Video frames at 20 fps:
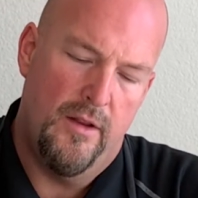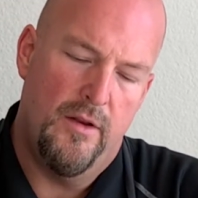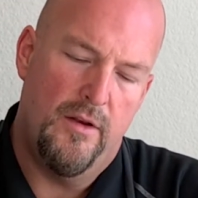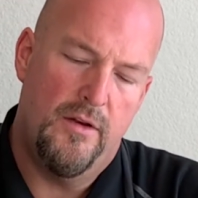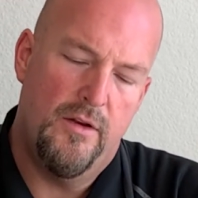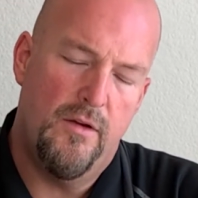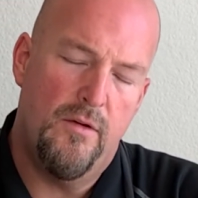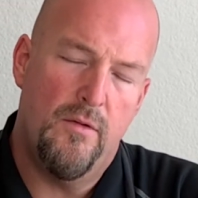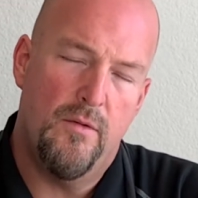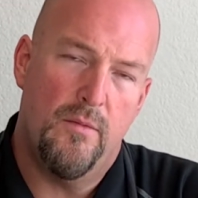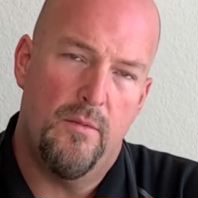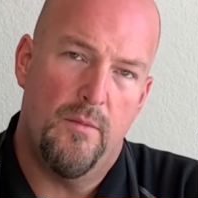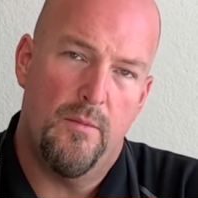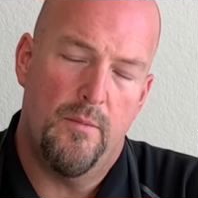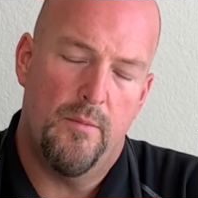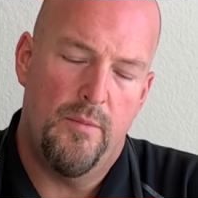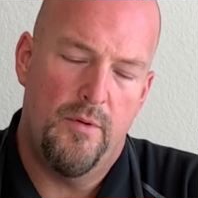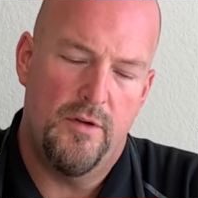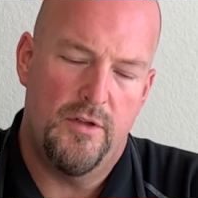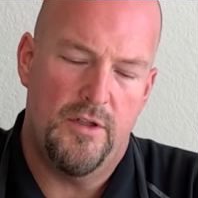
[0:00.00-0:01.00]
Don't
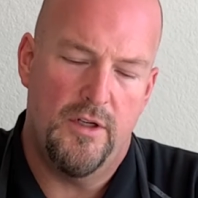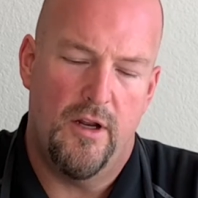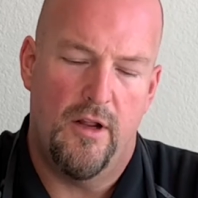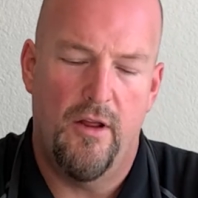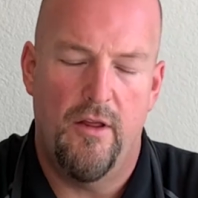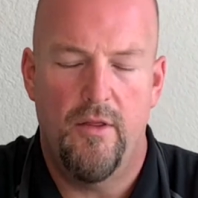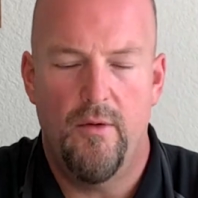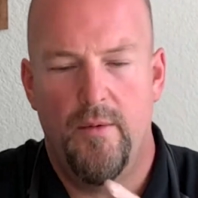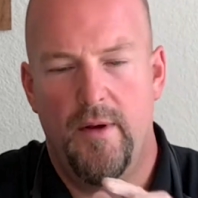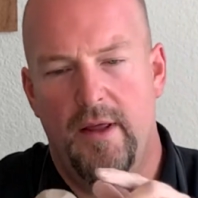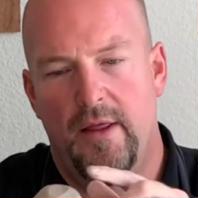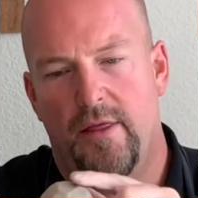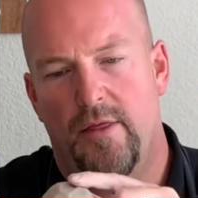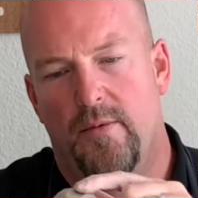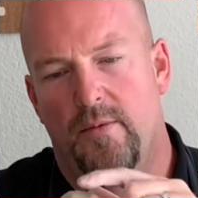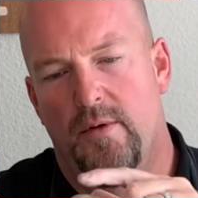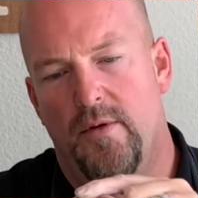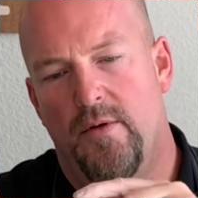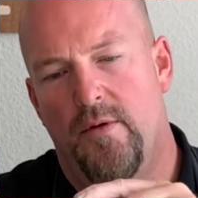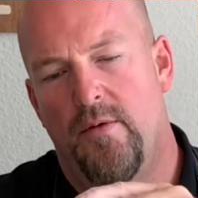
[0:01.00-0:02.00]
push it all the way
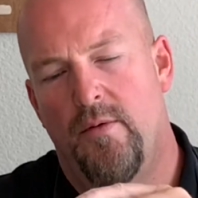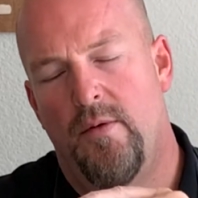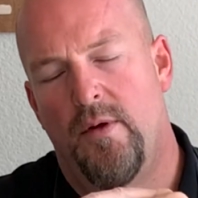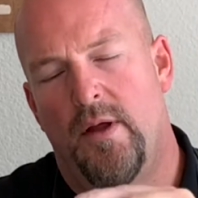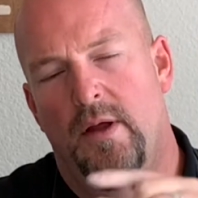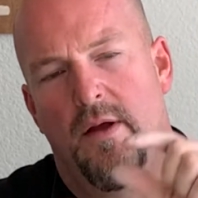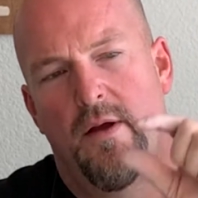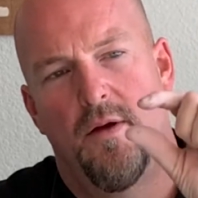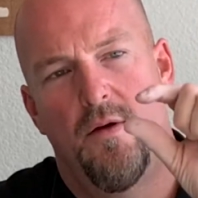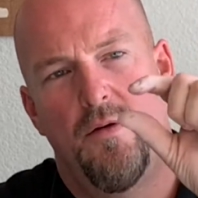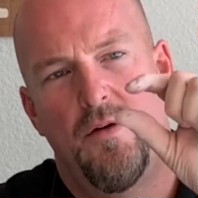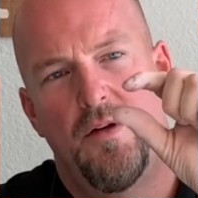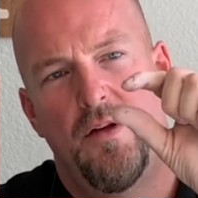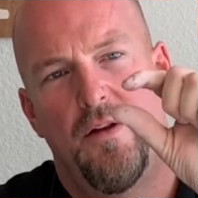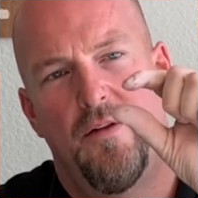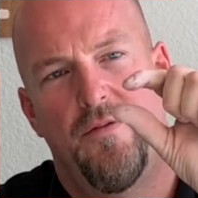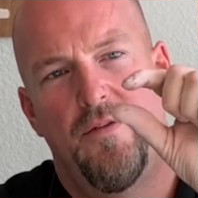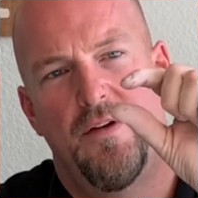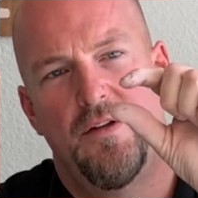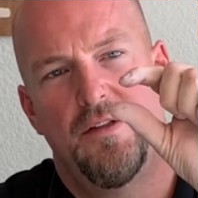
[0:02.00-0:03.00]
through. Go till
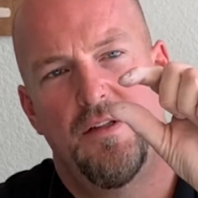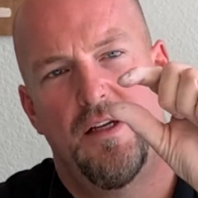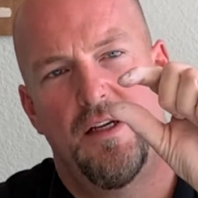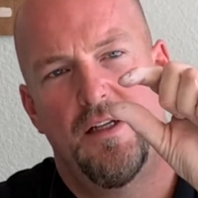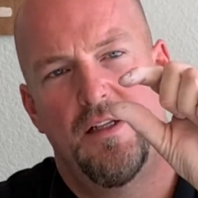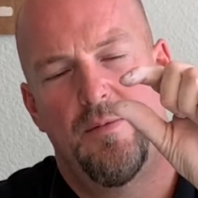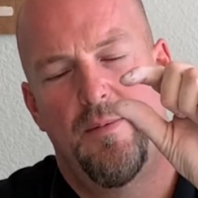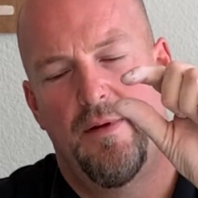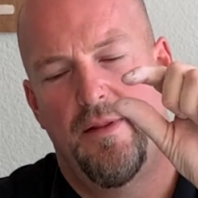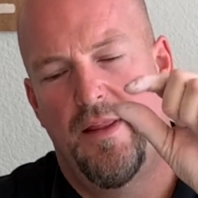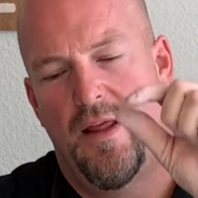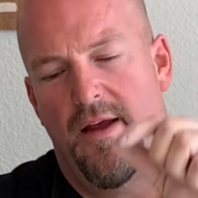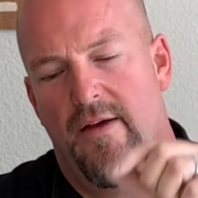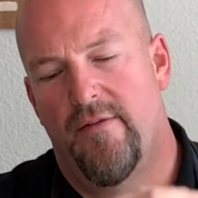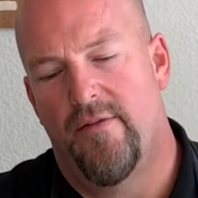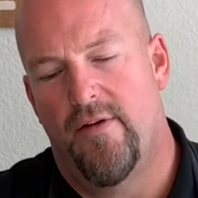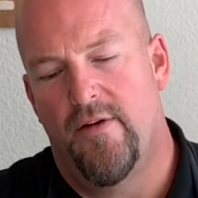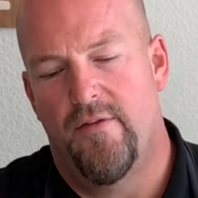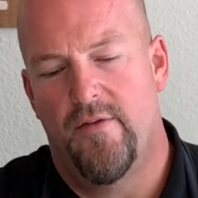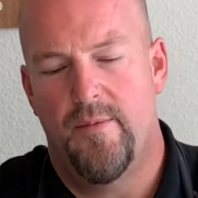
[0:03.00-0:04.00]
it feels like it's about that
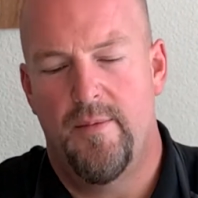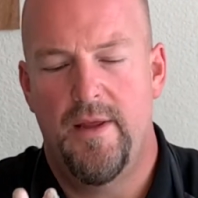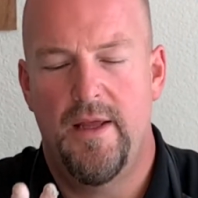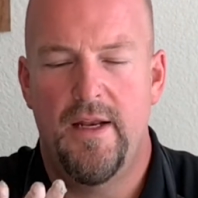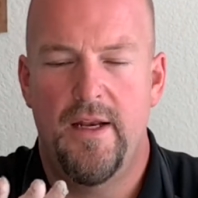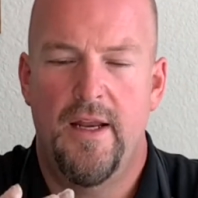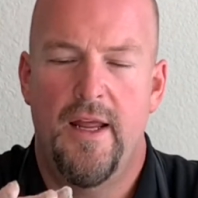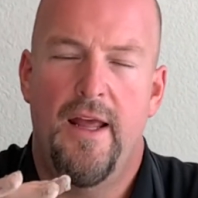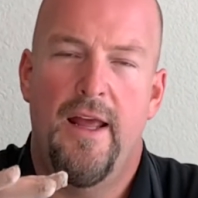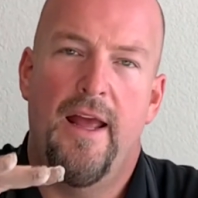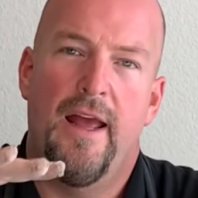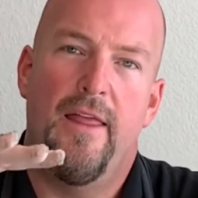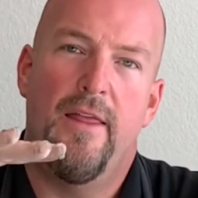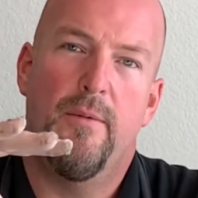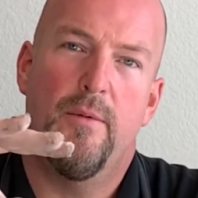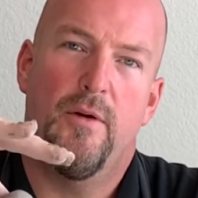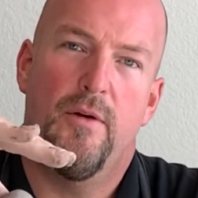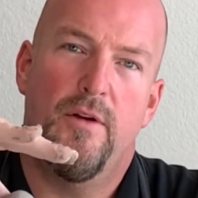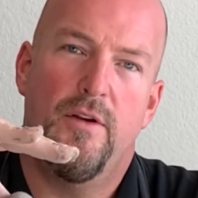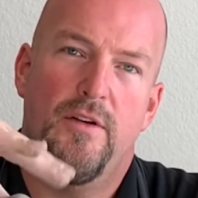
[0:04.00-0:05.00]
far from the end. And then we're
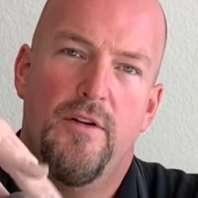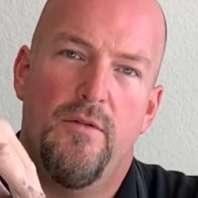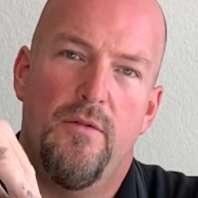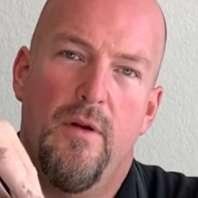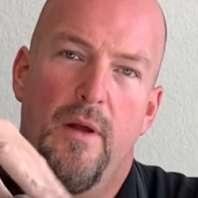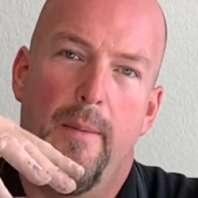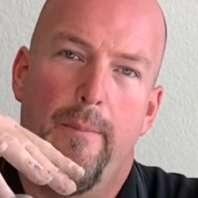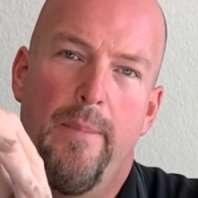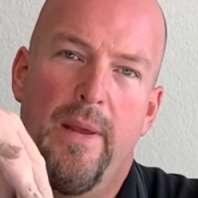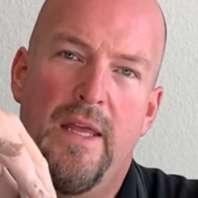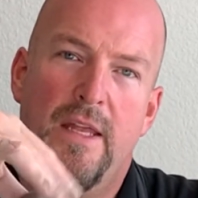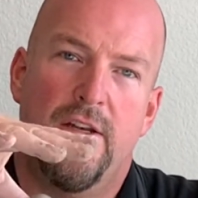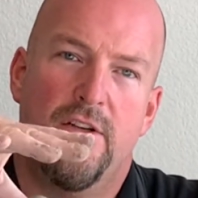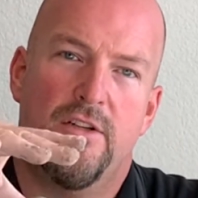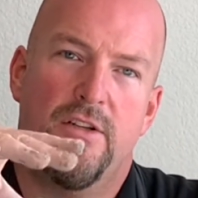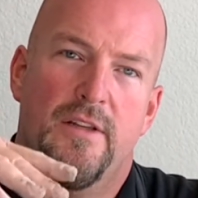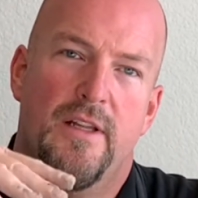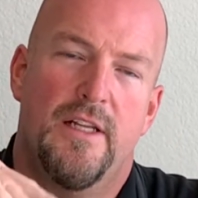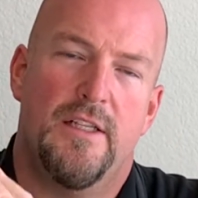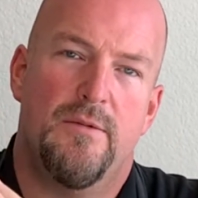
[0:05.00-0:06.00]
going to
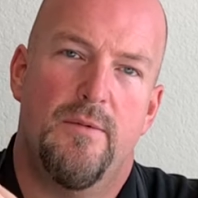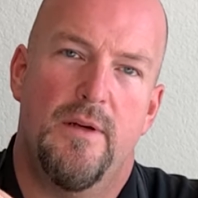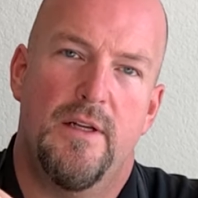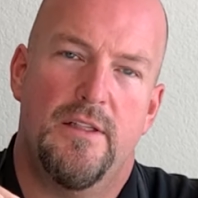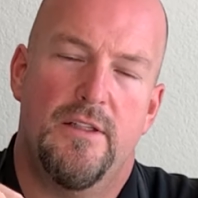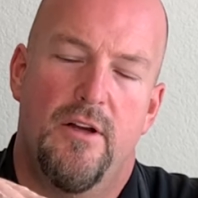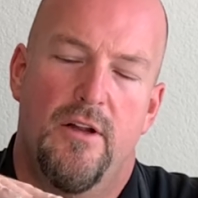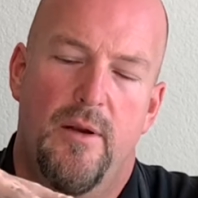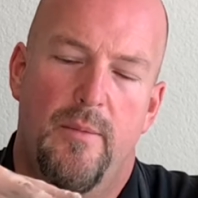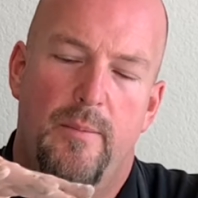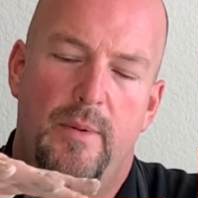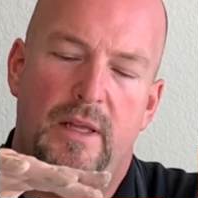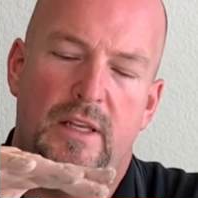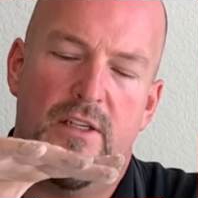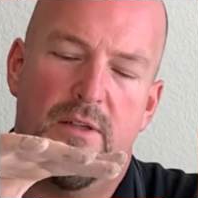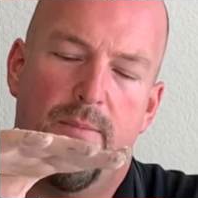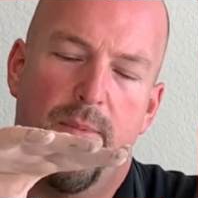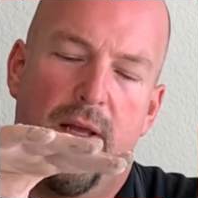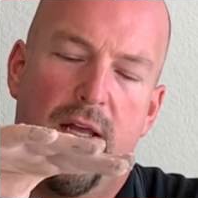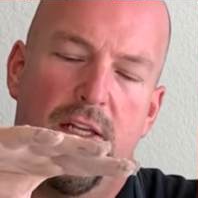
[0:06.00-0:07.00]
pinch. That's why it's called a
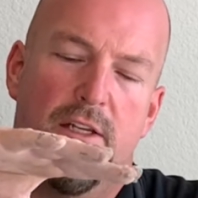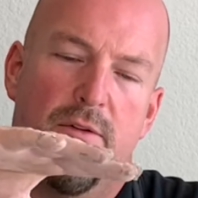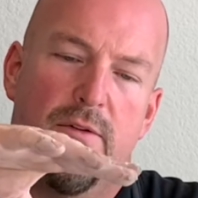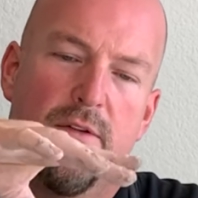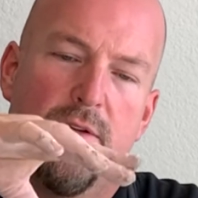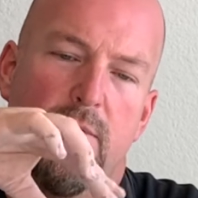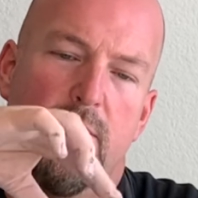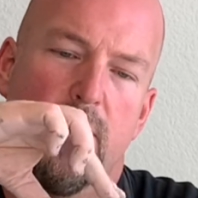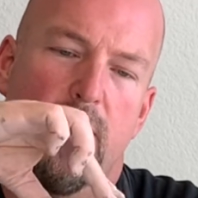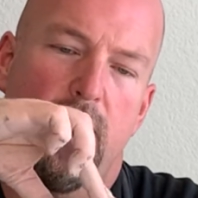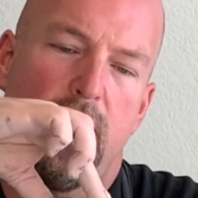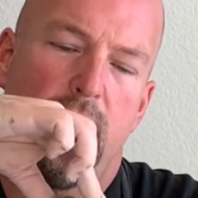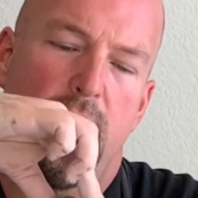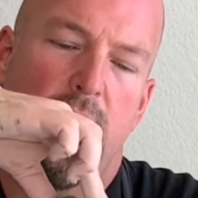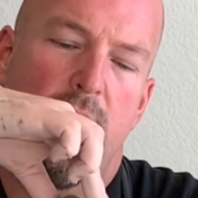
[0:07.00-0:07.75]
pinch pot. So we're going to